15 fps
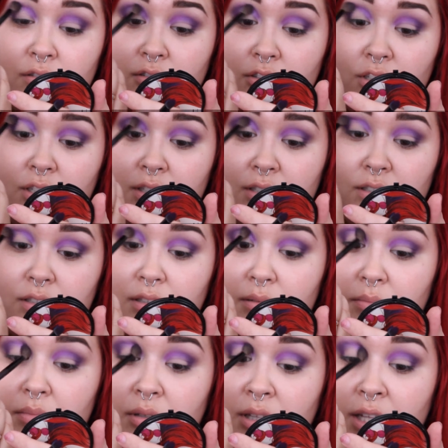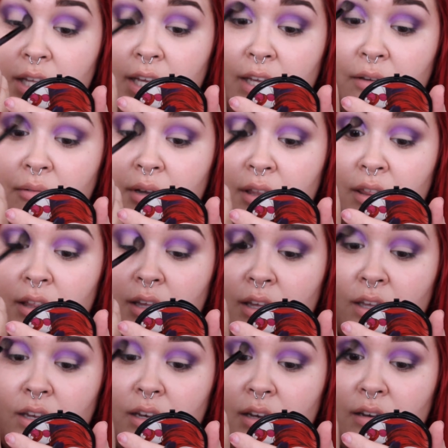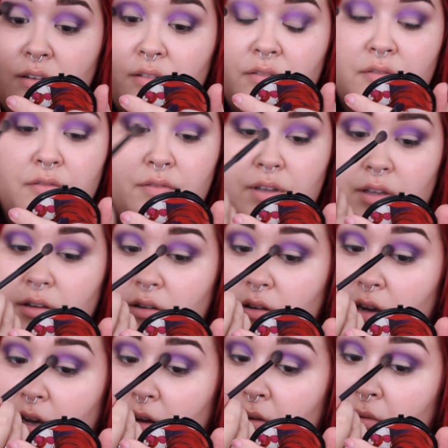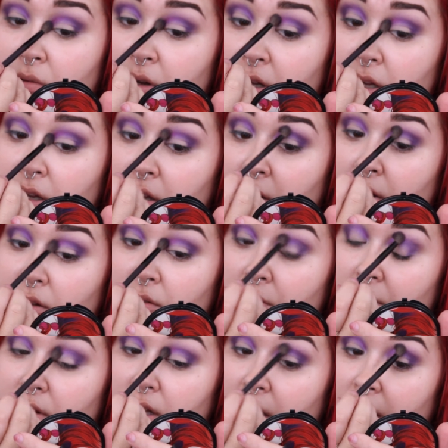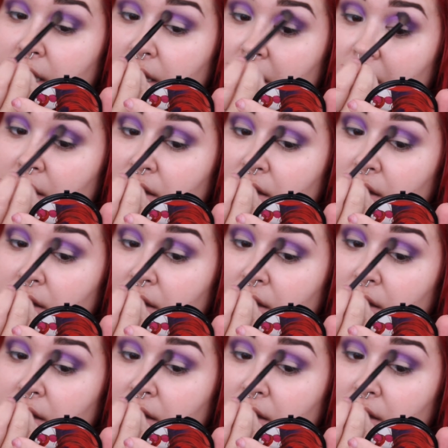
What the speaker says: Just play with it and figure out what you like.